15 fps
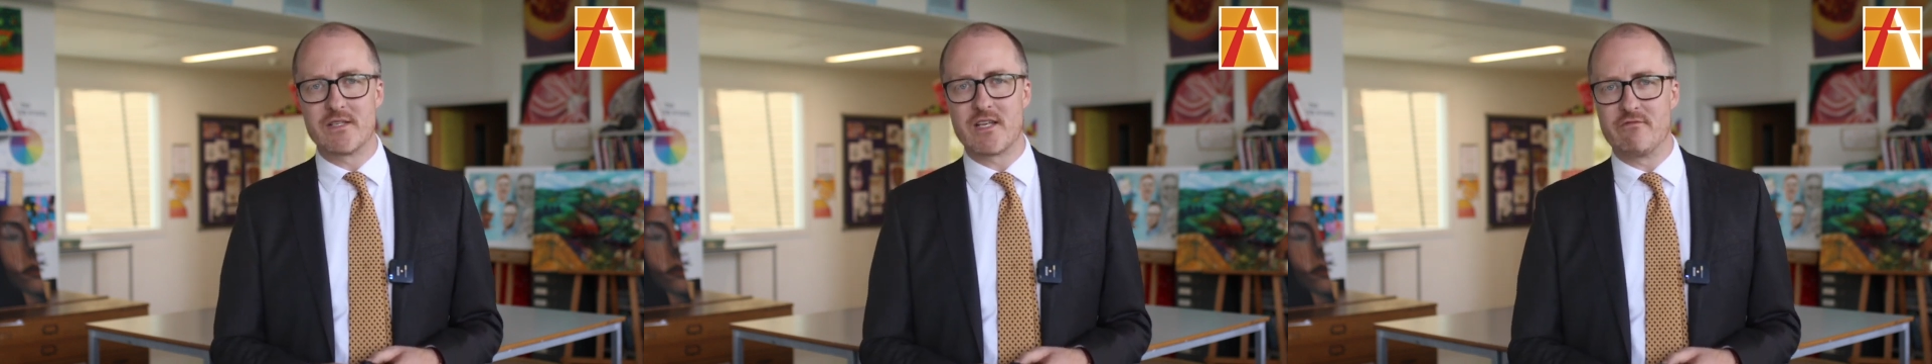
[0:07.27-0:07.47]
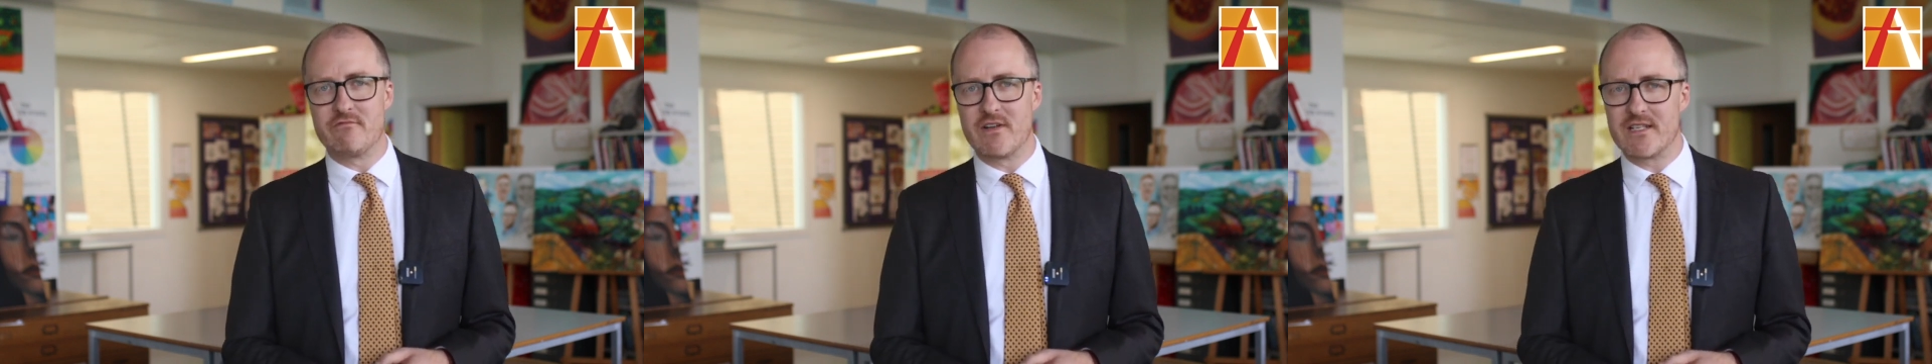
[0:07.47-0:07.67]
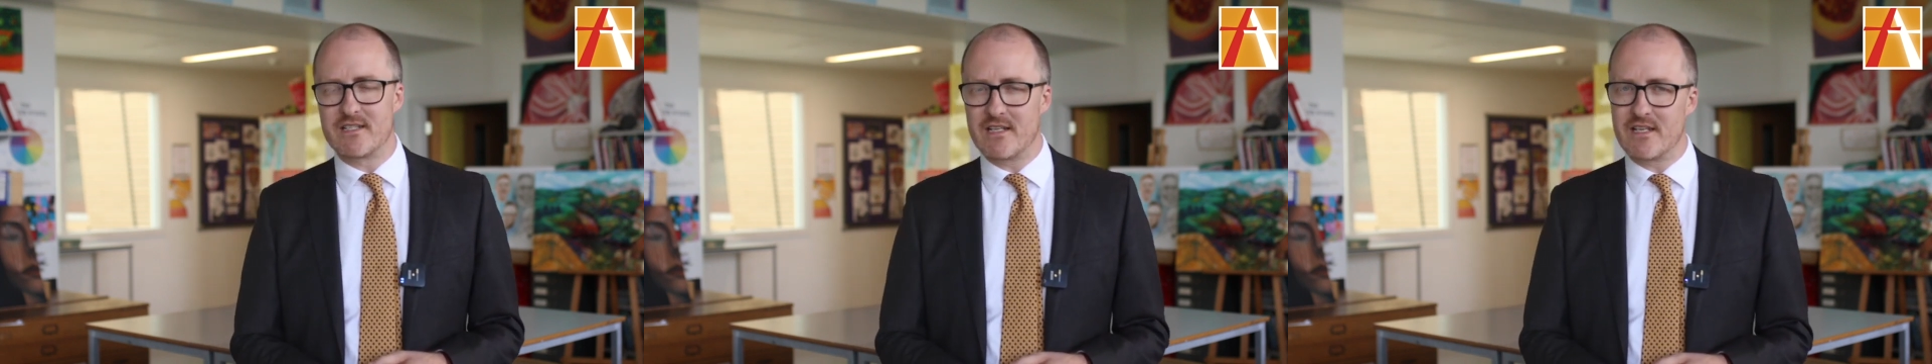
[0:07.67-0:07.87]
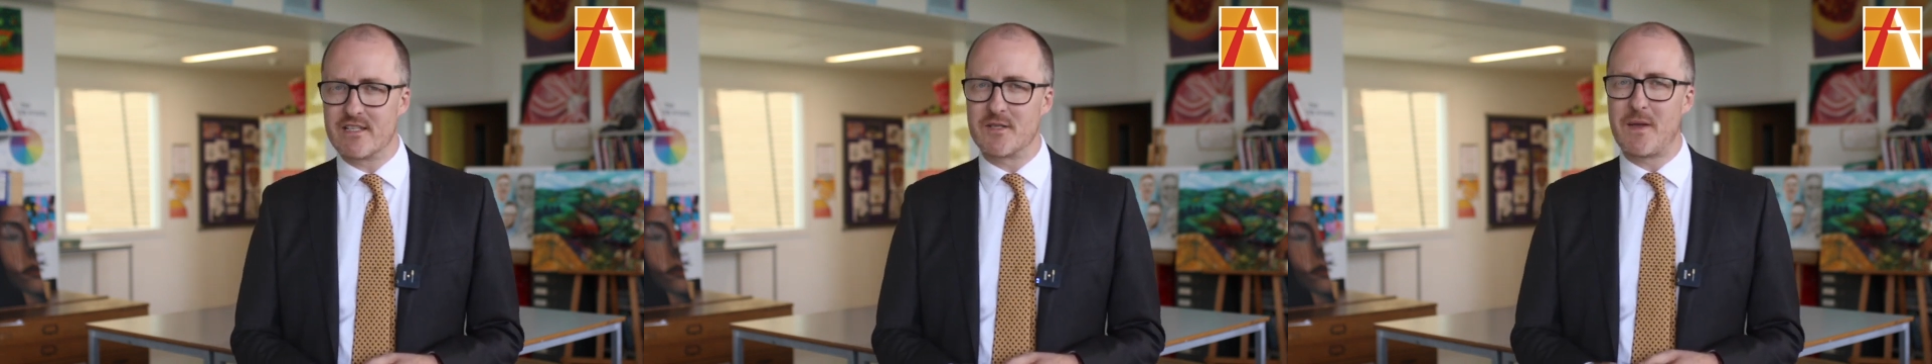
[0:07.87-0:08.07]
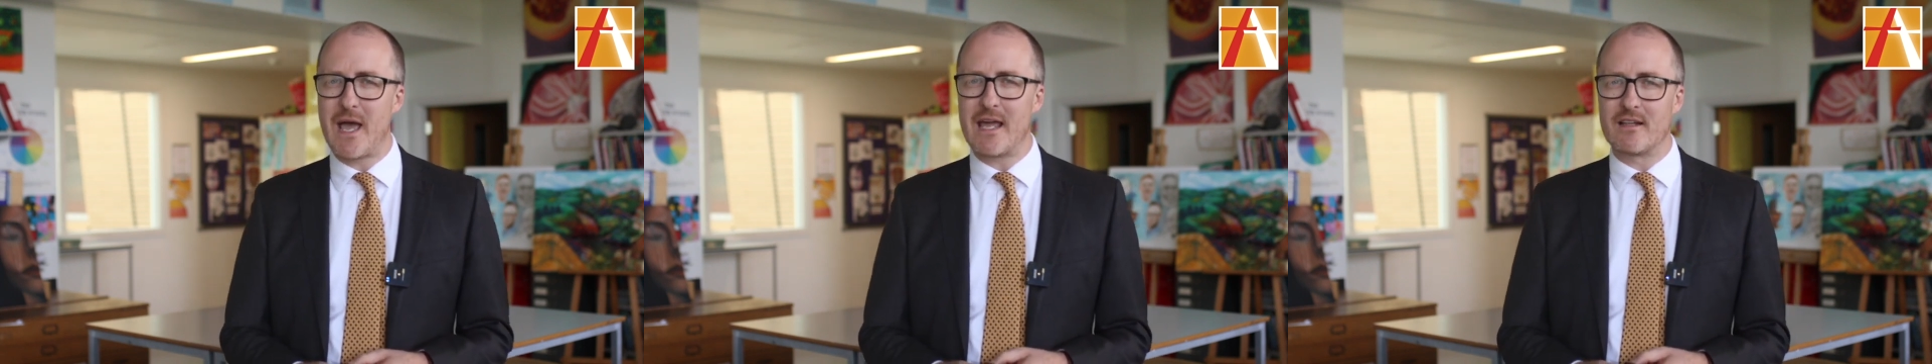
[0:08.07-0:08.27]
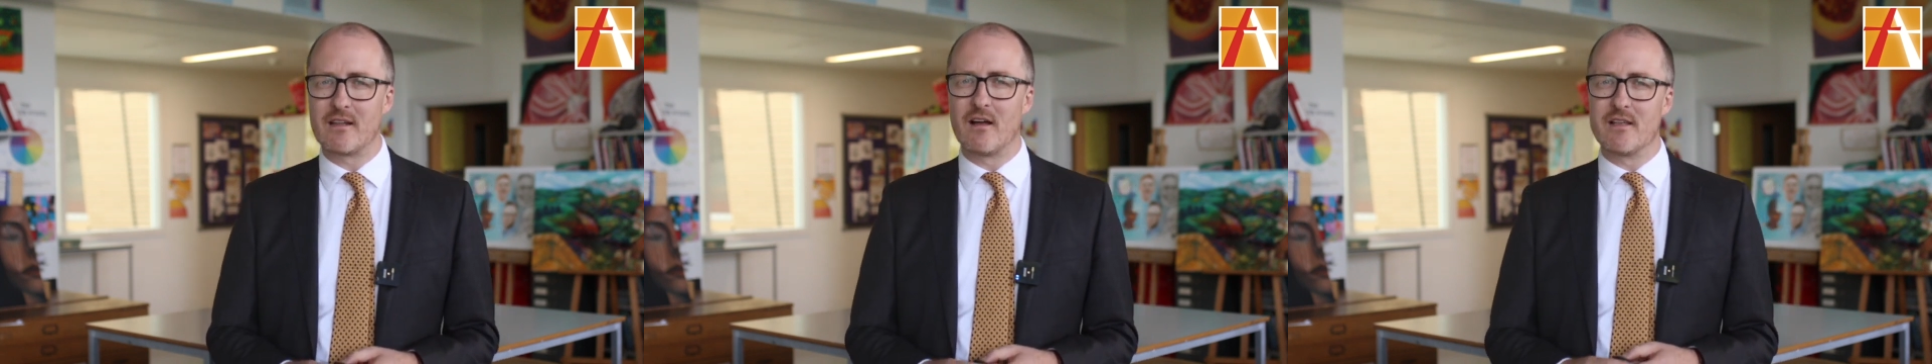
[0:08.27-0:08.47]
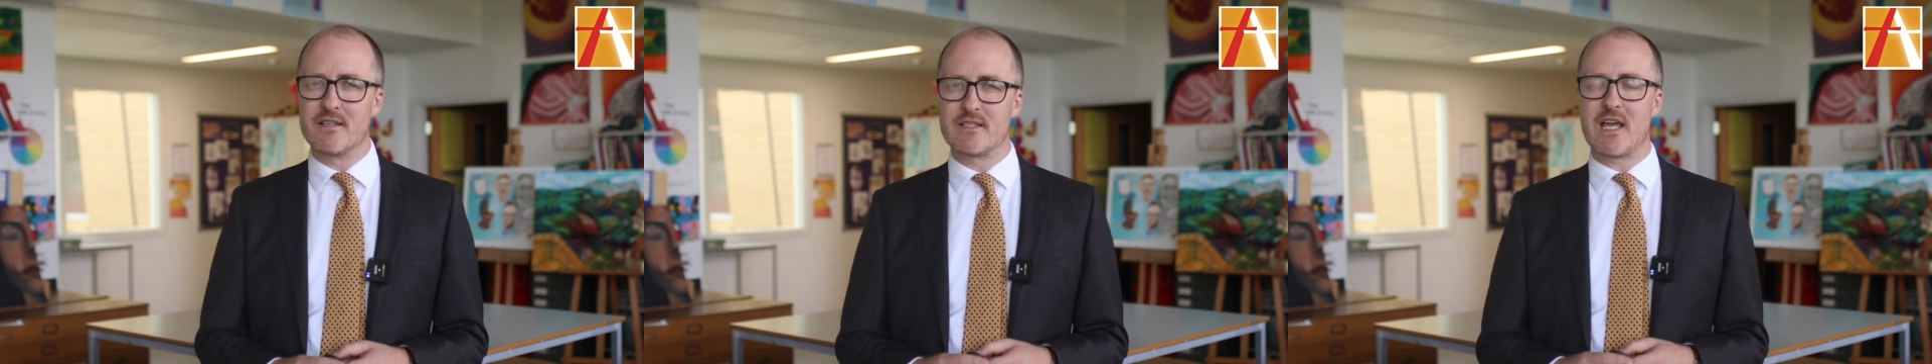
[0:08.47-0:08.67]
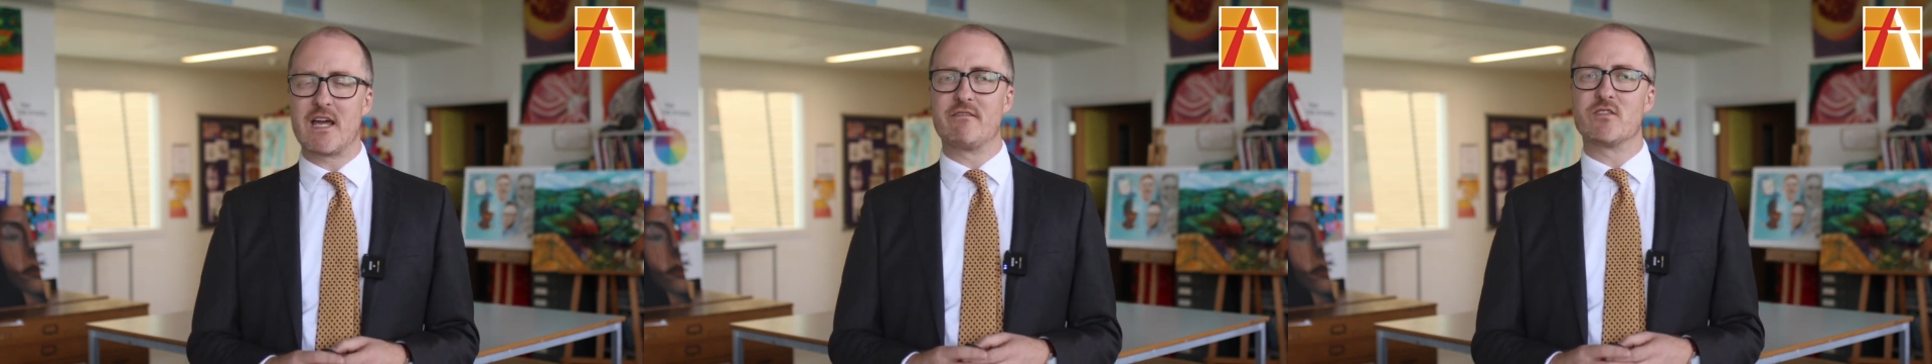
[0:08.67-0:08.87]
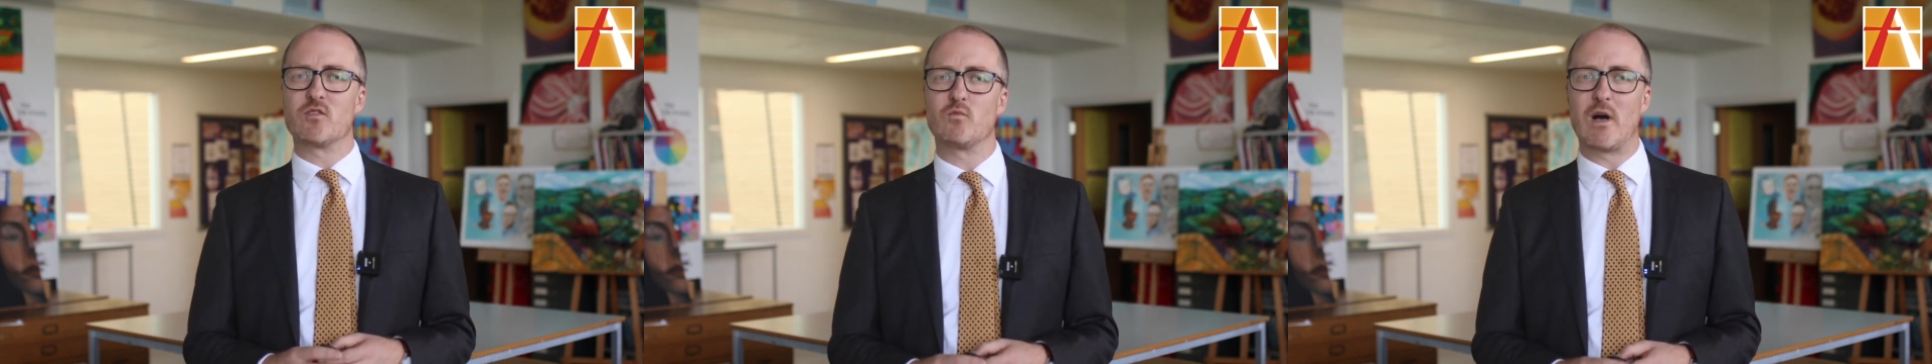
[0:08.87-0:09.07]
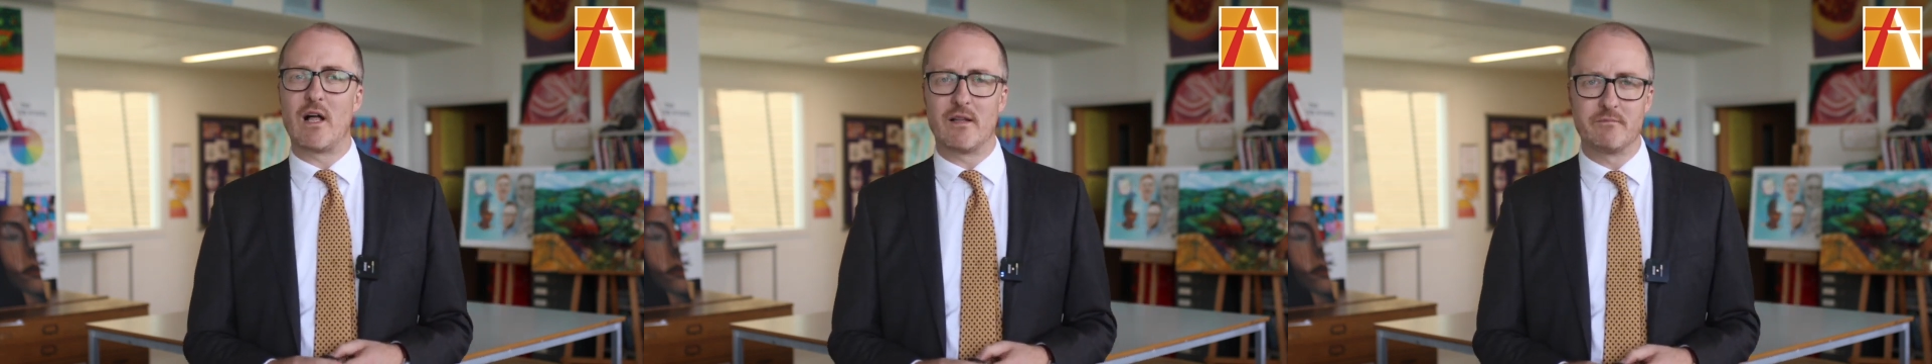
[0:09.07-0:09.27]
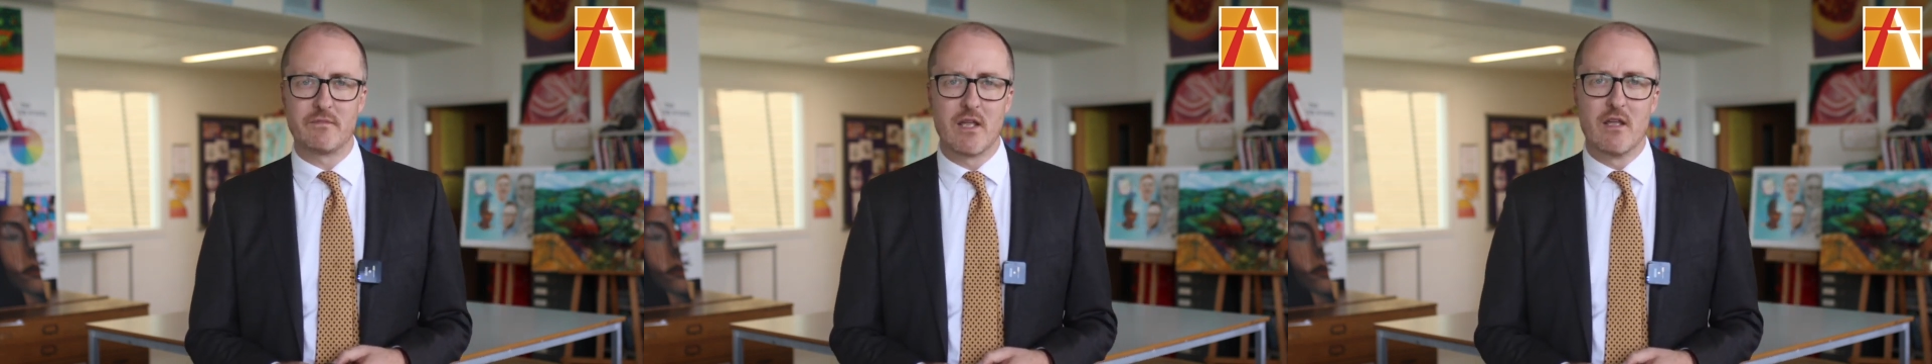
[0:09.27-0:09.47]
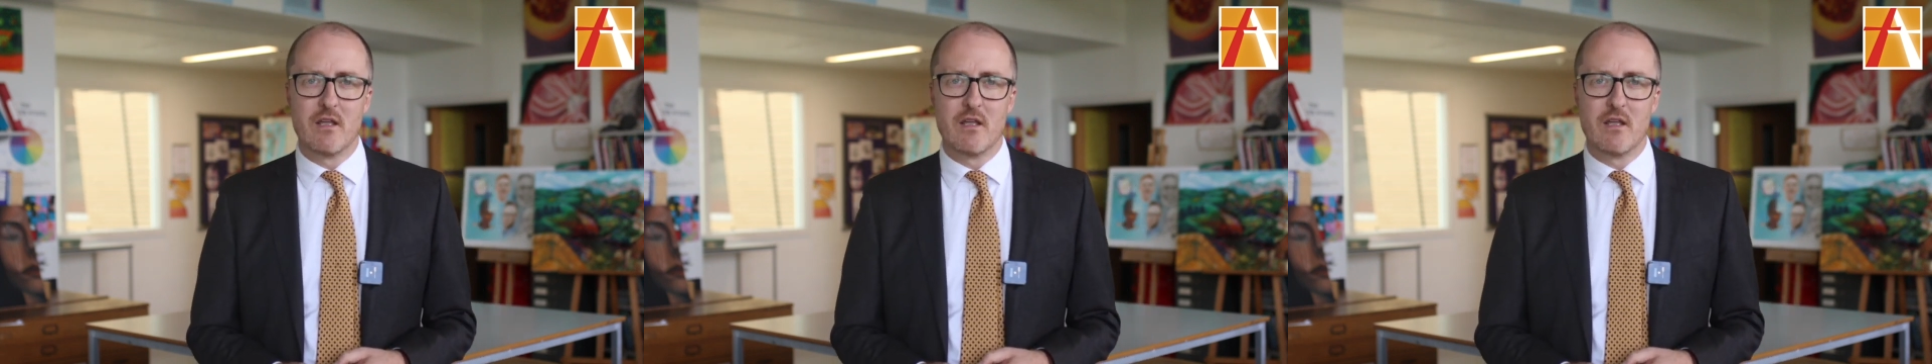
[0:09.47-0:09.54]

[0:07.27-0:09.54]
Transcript: sent recently and some headlines there as well.